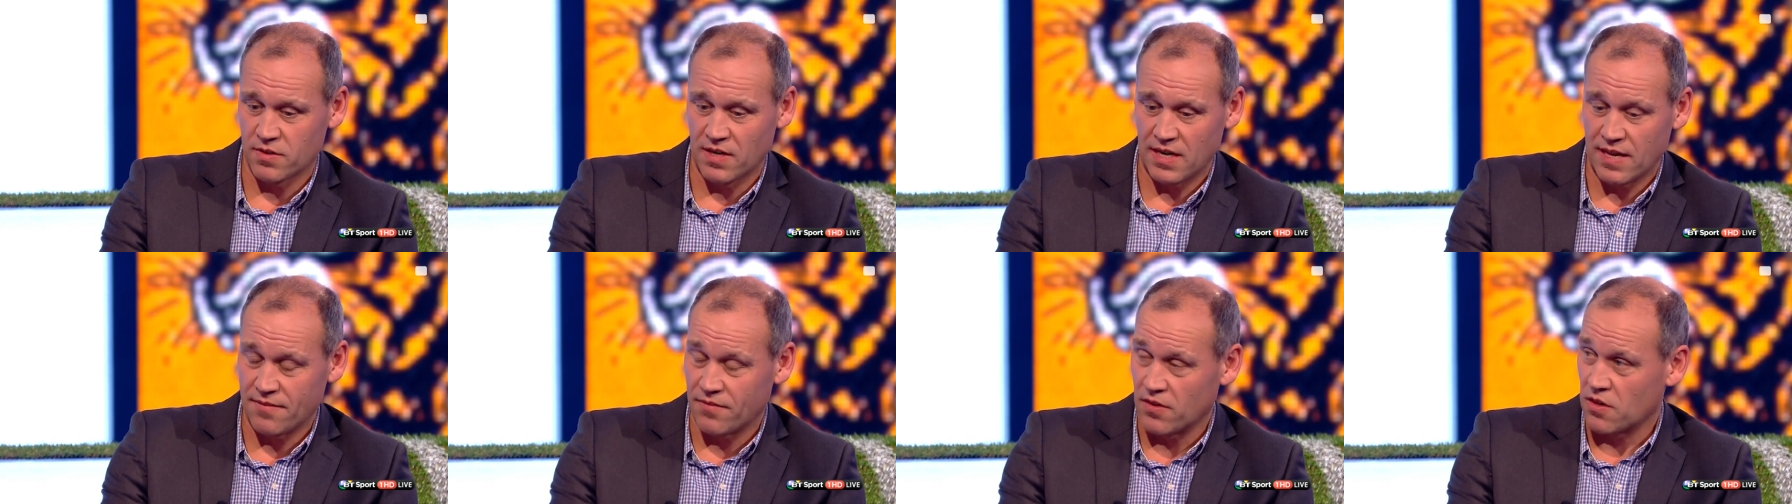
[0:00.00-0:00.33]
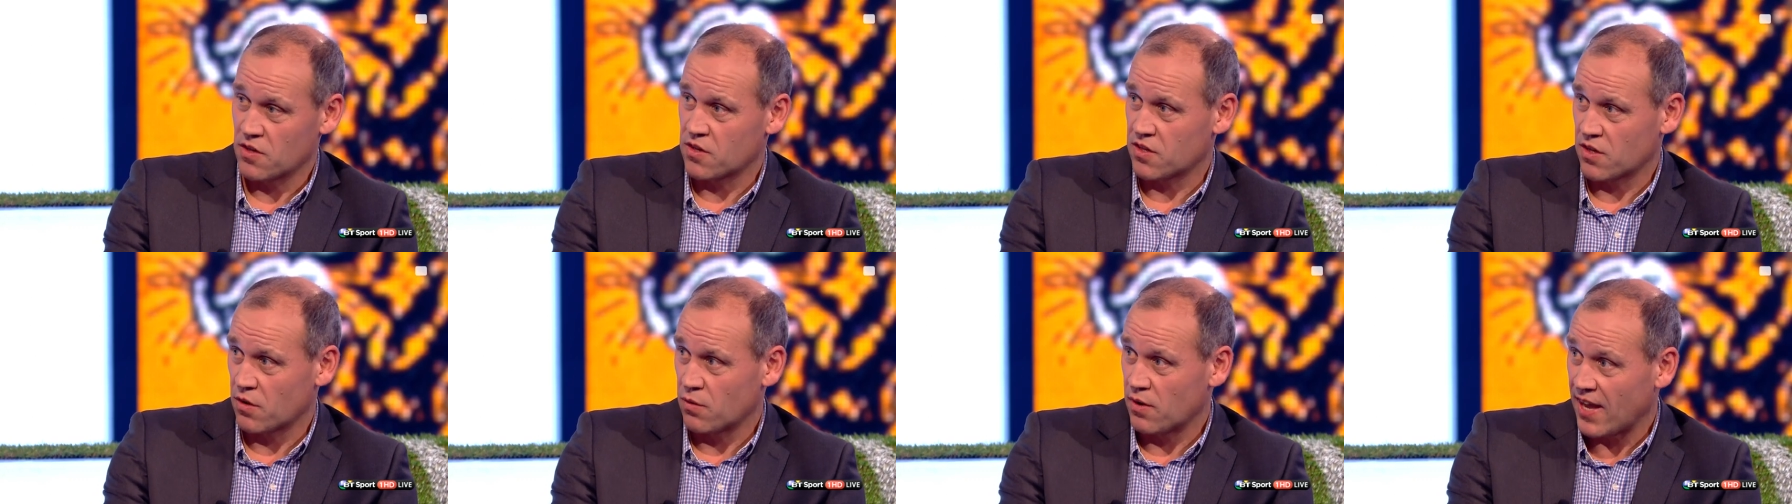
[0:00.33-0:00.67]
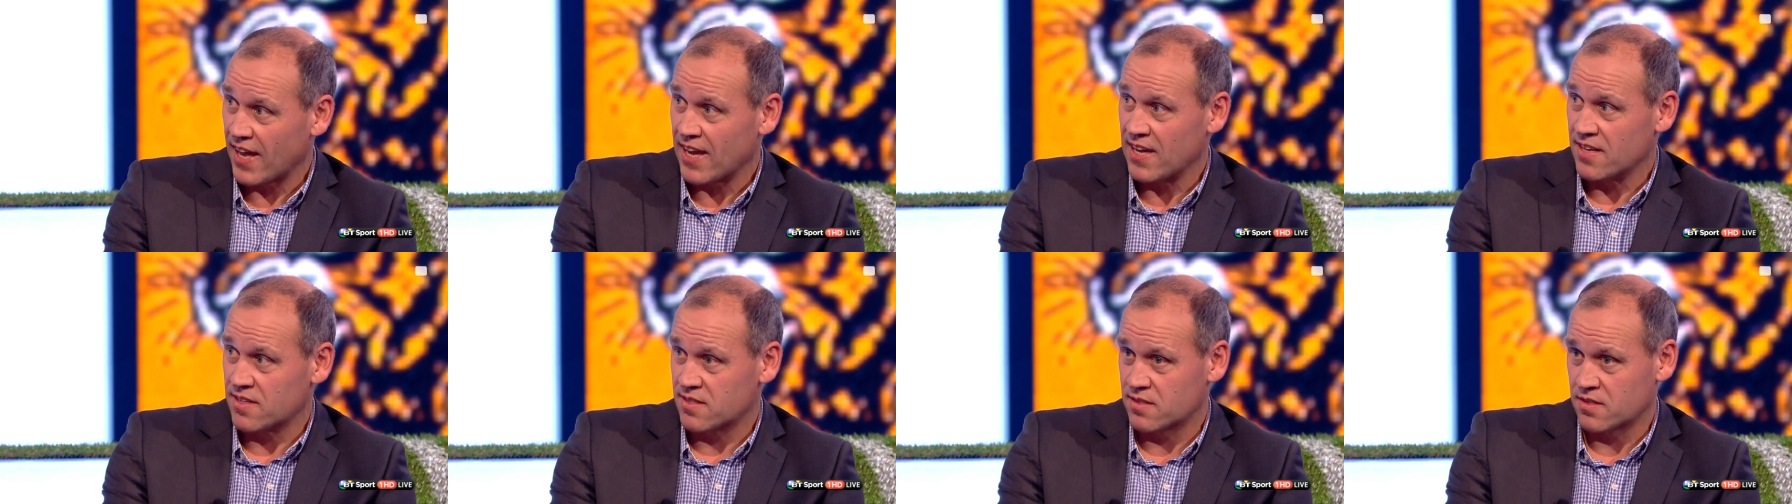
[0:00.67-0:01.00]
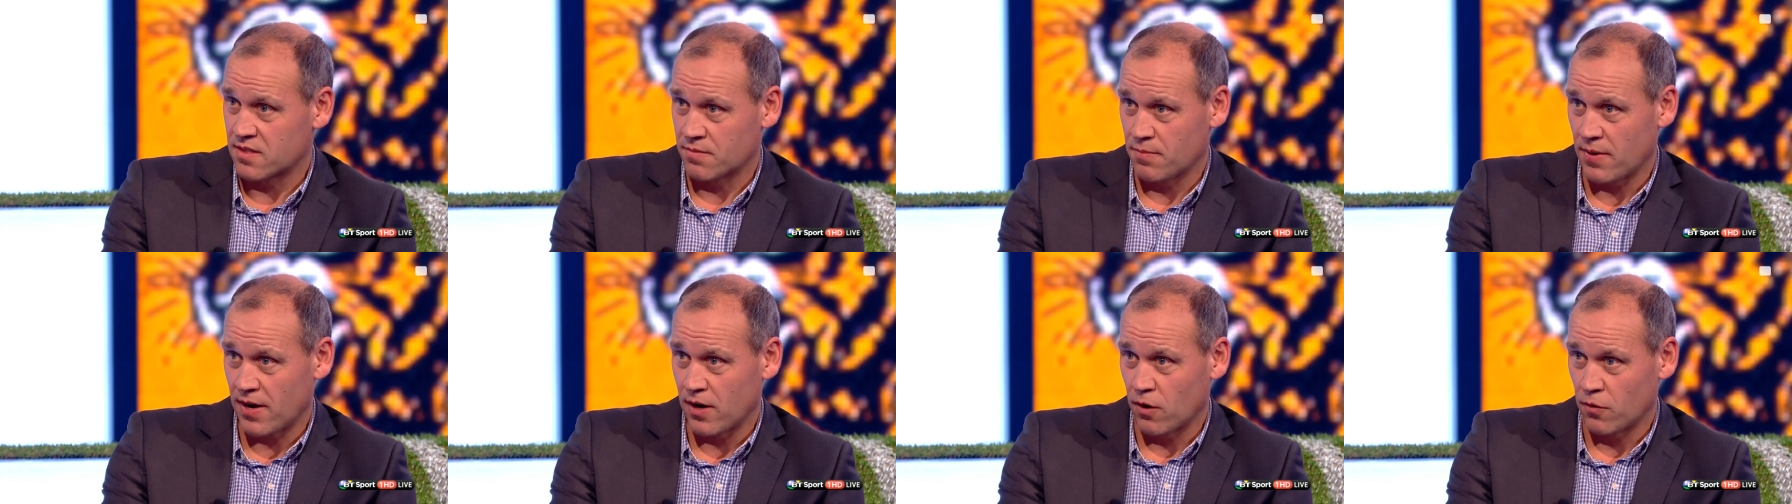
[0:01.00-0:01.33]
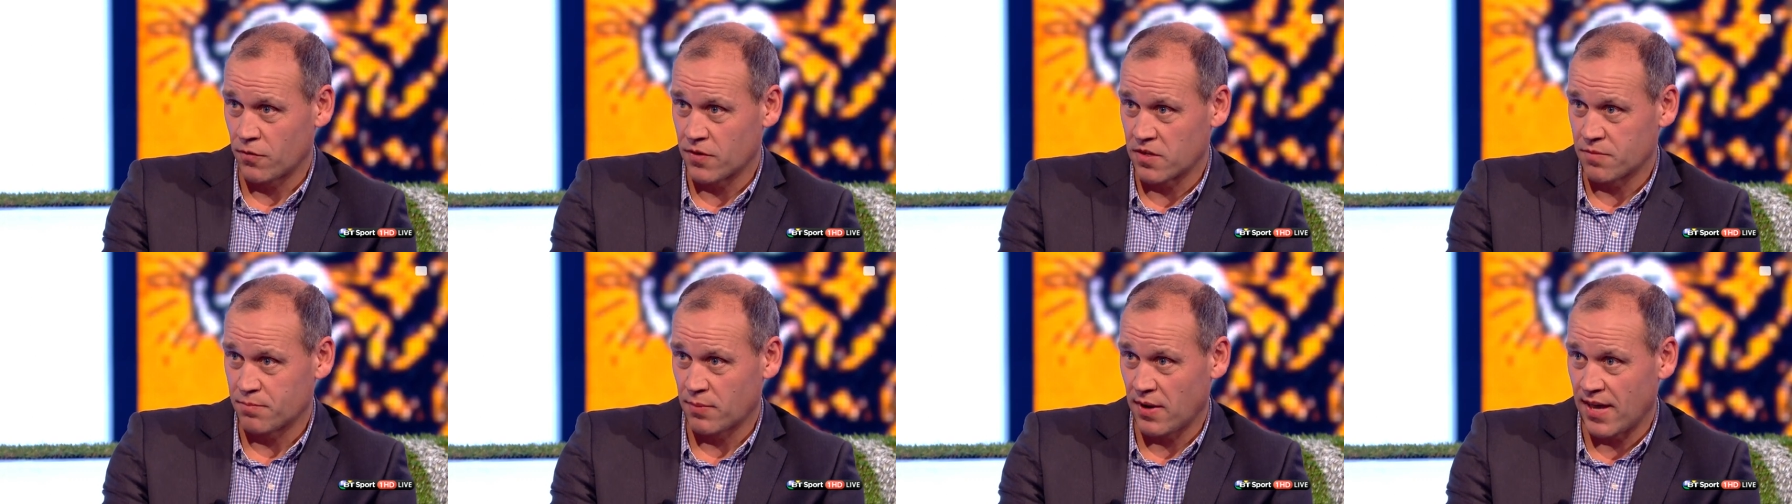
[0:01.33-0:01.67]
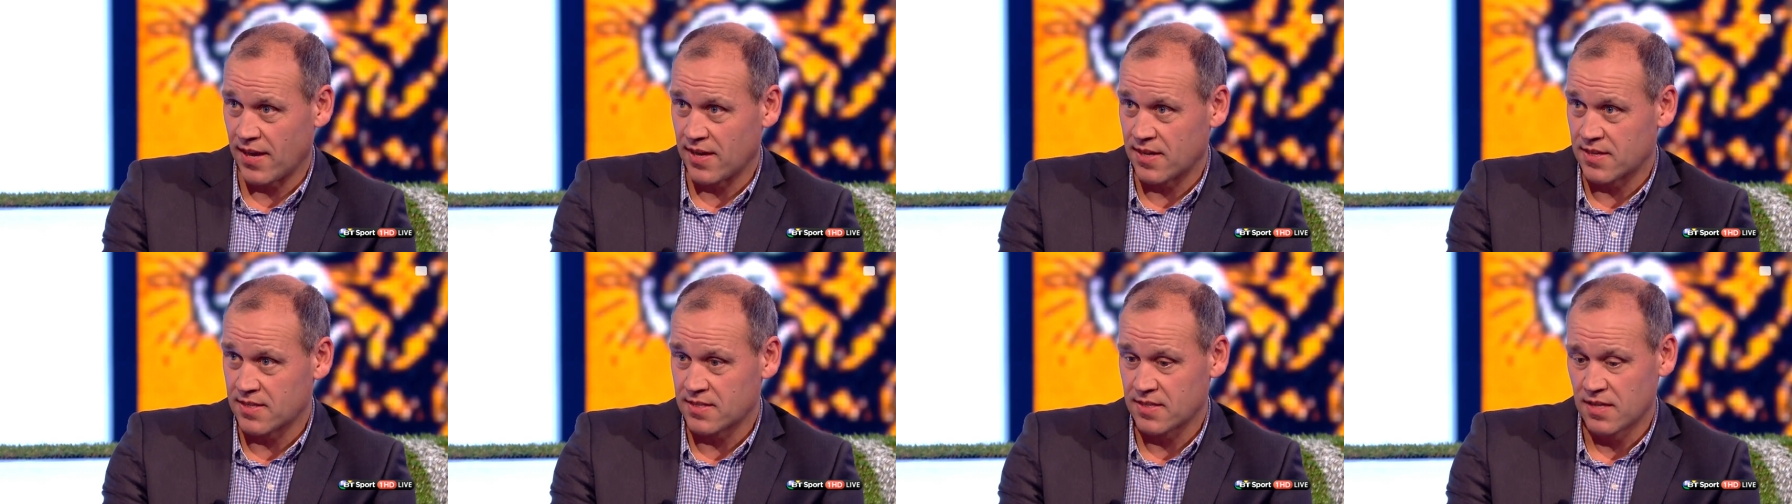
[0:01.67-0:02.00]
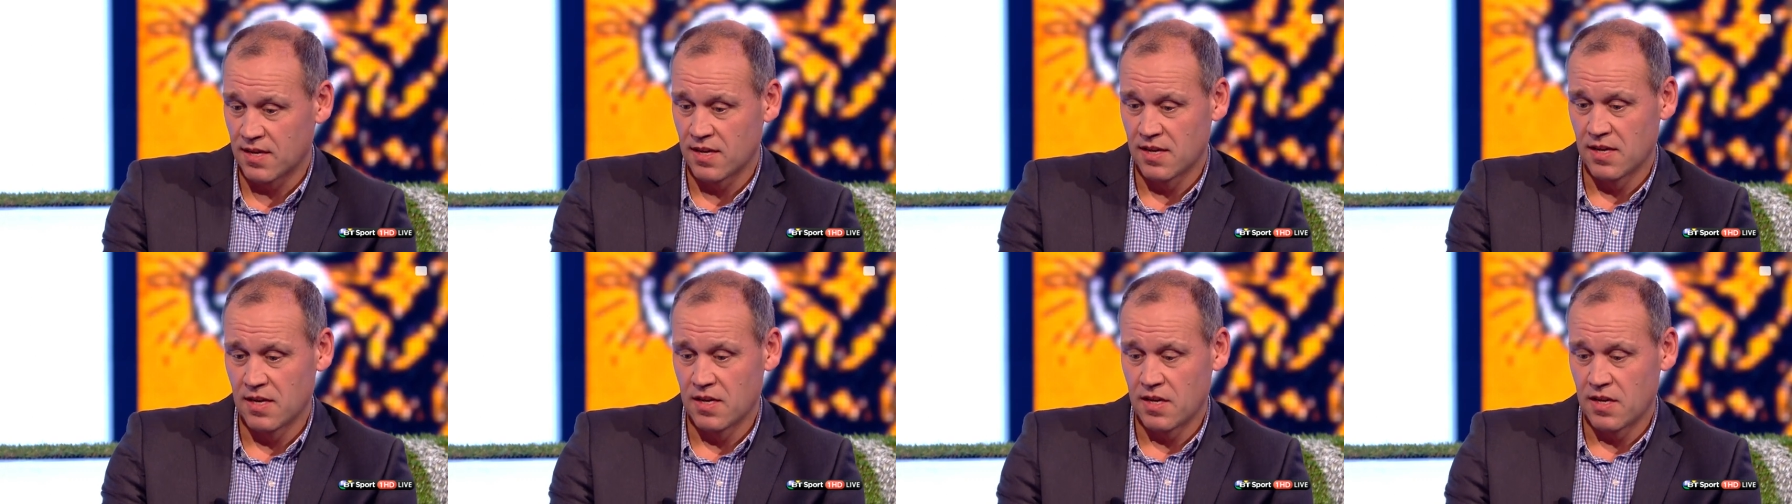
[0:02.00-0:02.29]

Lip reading: leaving it so late to buy all these players.